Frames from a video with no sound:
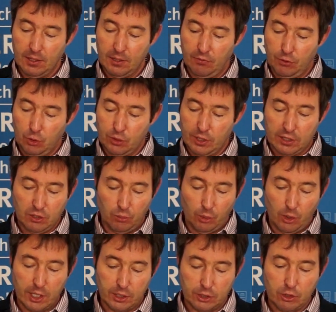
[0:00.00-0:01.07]
the view that the
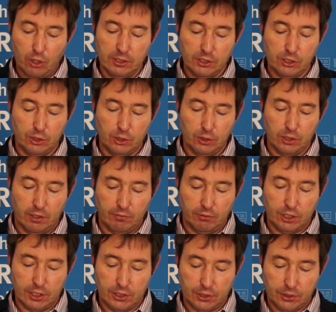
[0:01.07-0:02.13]
world is constituted
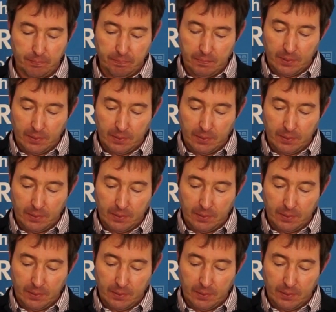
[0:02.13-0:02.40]
of just